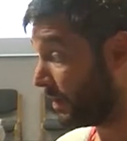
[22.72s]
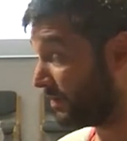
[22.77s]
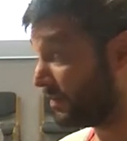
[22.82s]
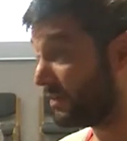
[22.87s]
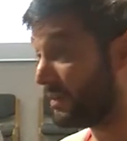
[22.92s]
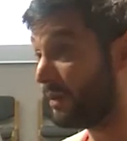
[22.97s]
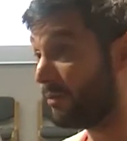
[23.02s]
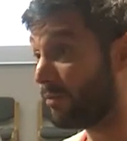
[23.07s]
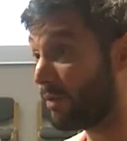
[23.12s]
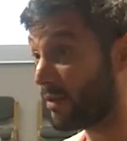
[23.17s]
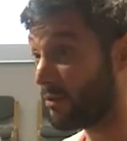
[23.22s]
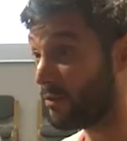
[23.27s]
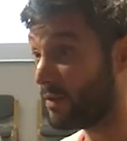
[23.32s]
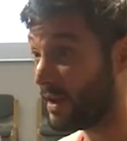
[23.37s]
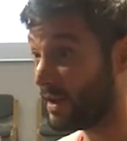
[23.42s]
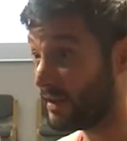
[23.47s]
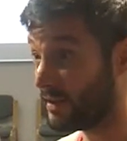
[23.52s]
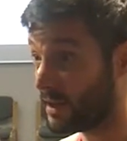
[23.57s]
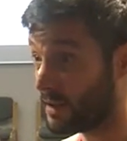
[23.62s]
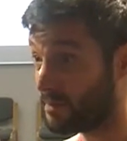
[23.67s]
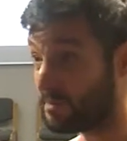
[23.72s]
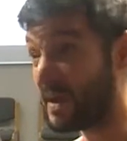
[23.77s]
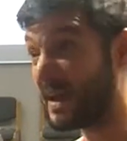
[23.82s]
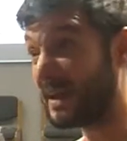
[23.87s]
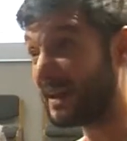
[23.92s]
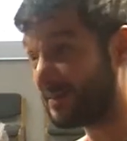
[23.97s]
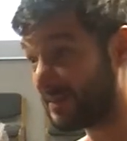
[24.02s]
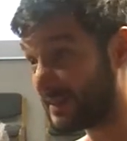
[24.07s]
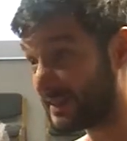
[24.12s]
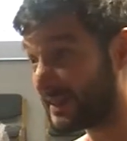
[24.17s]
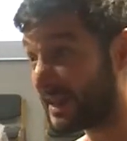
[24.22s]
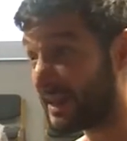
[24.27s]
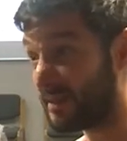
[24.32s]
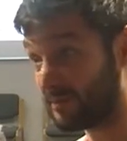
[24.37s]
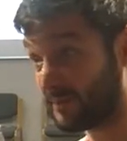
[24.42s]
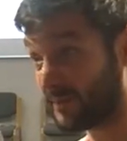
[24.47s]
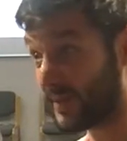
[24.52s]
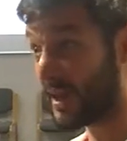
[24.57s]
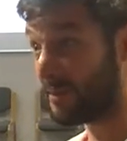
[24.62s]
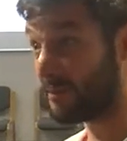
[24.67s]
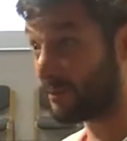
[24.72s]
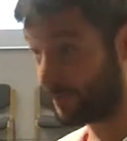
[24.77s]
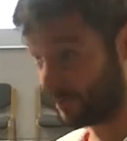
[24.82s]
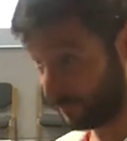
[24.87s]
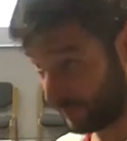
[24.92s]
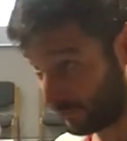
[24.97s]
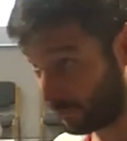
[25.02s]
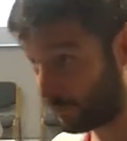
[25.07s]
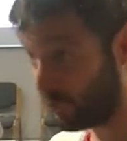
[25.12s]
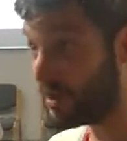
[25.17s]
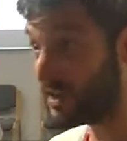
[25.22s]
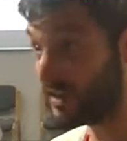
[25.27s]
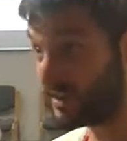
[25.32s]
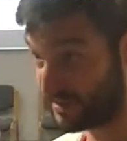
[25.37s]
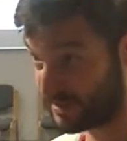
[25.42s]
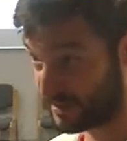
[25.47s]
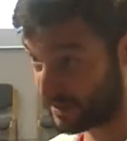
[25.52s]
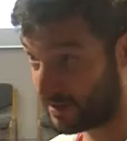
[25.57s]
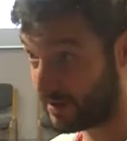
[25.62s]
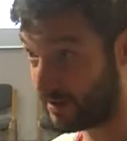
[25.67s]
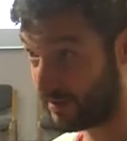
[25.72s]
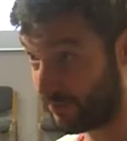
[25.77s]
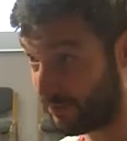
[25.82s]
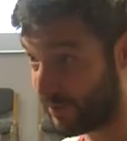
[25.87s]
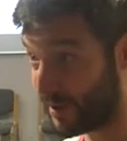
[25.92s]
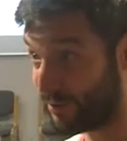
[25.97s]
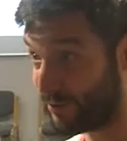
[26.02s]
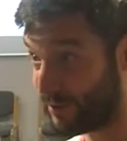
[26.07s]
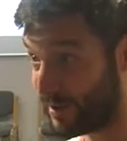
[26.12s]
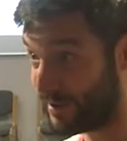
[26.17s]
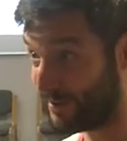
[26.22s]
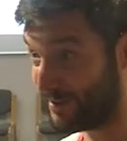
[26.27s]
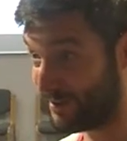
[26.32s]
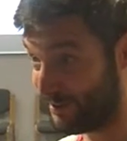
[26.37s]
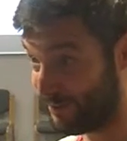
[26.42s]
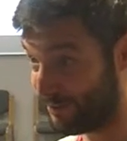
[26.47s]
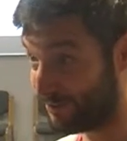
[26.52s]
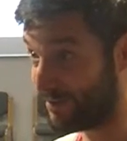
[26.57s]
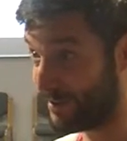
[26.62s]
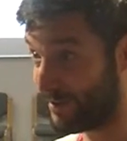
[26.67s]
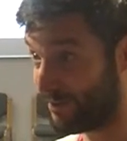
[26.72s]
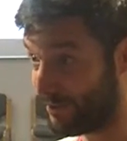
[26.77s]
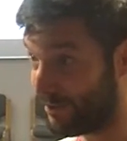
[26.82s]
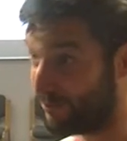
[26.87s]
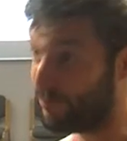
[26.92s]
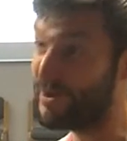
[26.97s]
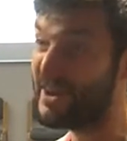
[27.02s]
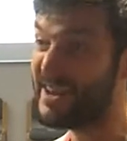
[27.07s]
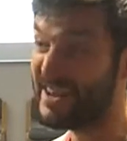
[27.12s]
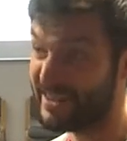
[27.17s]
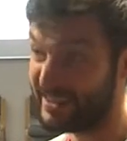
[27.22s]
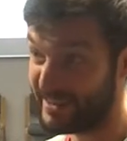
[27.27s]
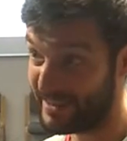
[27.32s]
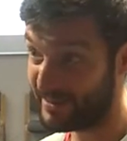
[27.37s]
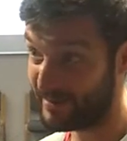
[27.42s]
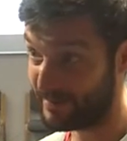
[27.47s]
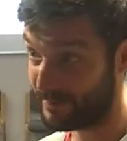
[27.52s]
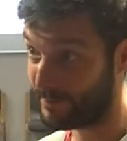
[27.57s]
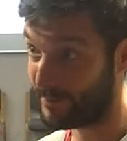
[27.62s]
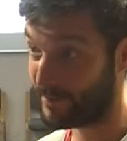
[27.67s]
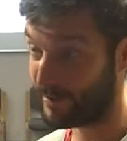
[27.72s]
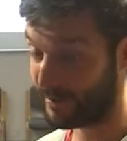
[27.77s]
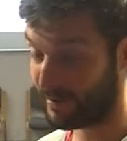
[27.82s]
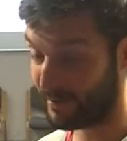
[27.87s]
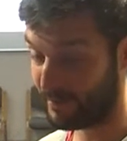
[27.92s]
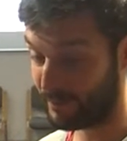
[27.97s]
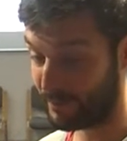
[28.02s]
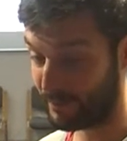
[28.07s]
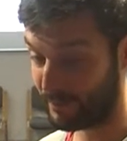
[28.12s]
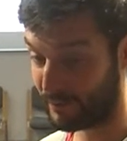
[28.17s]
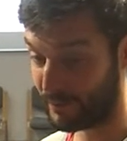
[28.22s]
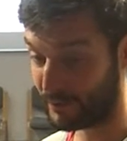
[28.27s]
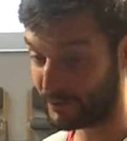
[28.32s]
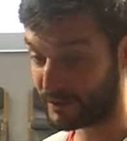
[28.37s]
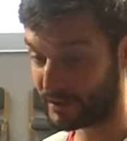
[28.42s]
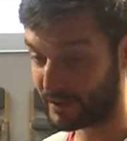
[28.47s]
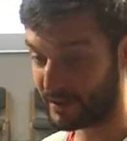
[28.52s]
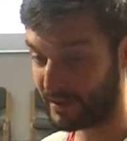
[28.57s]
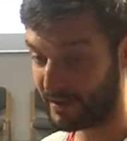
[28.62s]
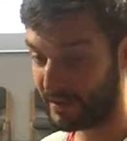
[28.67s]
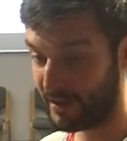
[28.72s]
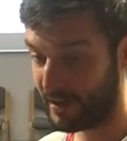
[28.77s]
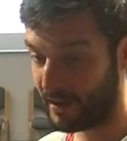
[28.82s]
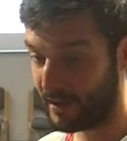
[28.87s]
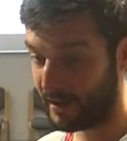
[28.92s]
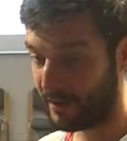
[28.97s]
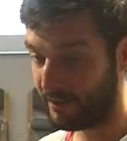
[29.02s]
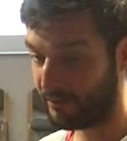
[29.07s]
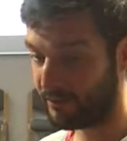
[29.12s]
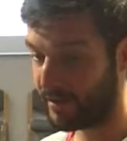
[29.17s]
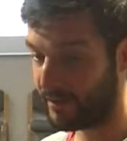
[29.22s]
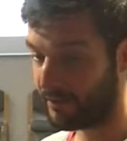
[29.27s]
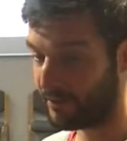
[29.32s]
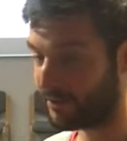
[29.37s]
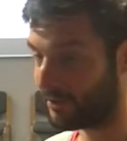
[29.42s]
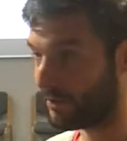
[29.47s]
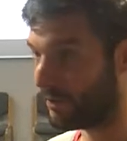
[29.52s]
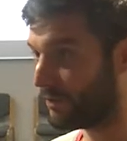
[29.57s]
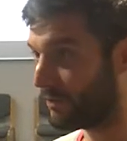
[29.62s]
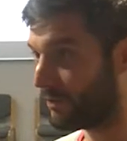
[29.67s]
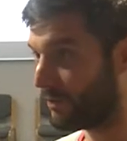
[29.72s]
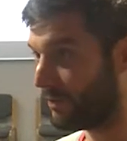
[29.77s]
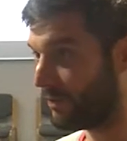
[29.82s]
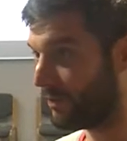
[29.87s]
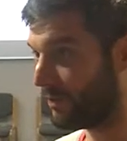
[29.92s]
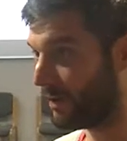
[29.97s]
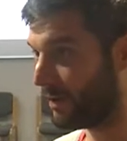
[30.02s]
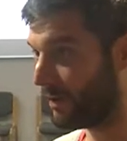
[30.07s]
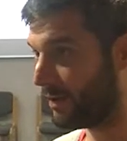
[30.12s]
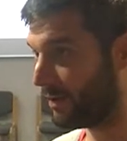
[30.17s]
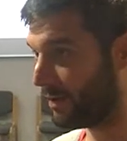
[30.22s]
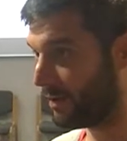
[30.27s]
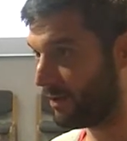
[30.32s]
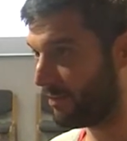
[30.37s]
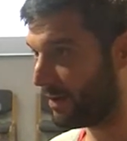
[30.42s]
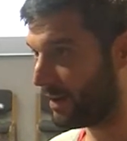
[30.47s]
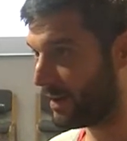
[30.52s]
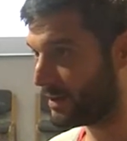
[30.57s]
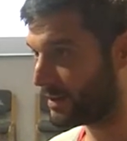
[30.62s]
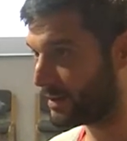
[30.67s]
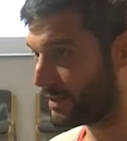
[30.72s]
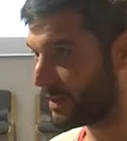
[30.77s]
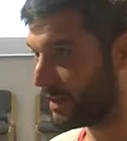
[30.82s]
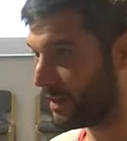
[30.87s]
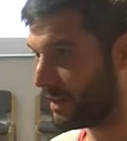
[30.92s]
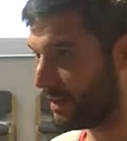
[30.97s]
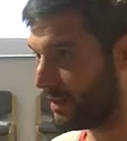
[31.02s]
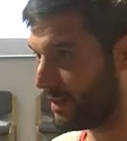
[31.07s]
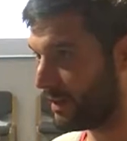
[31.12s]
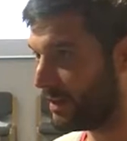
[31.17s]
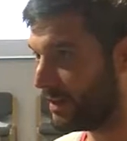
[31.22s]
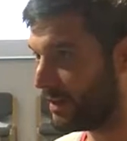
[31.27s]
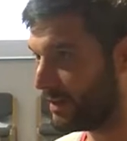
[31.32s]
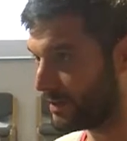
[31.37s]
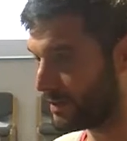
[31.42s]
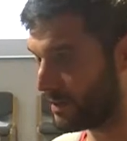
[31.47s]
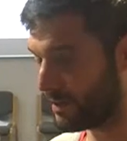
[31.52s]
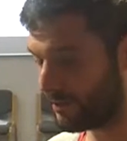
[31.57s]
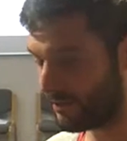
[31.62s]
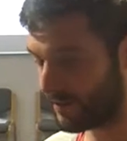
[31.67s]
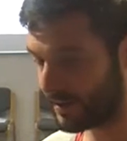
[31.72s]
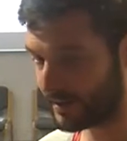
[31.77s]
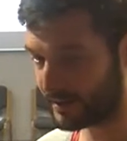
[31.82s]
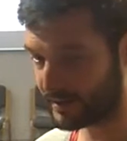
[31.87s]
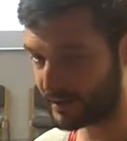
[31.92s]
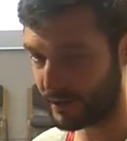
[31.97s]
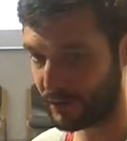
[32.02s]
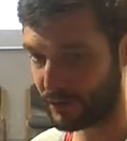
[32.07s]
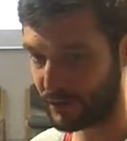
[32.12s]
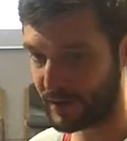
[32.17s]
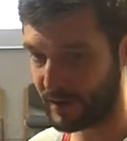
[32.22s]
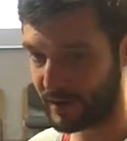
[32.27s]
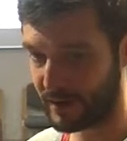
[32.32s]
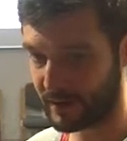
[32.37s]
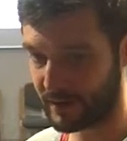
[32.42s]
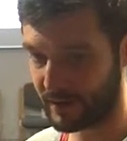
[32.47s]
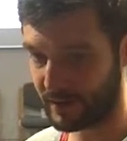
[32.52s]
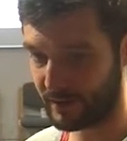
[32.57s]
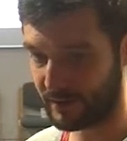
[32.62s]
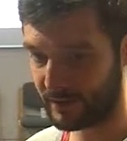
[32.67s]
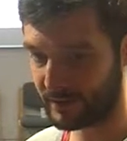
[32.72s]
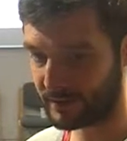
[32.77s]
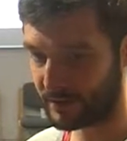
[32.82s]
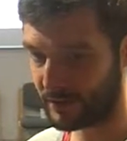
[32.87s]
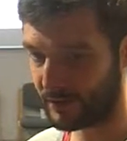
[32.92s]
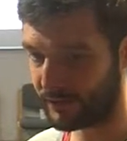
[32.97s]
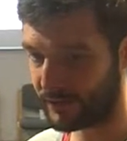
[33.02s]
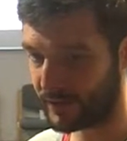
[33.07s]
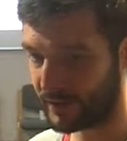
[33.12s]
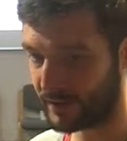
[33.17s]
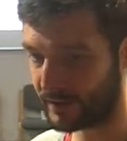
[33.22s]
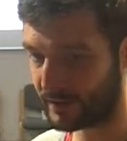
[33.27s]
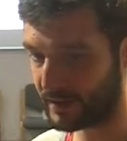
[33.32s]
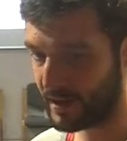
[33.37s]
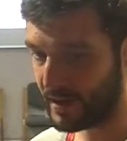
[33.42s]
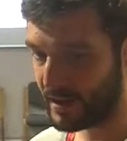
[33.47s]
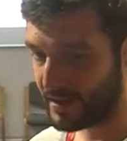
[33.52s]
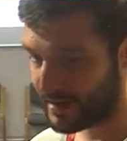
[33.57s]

deregulated, but at the same time rigidly regulated in favor, rigged mostly in favor of the financial elites and the financial oligarchy in this continent.